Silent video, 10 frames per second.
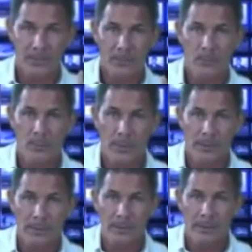
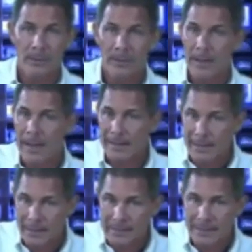One
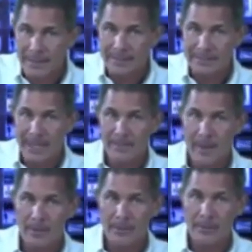antioxidant enzyme
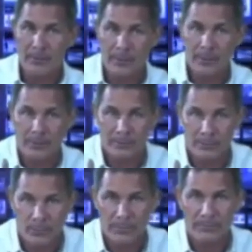molecule
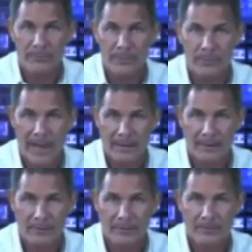kills one free
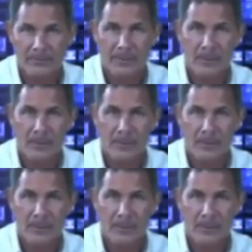radical,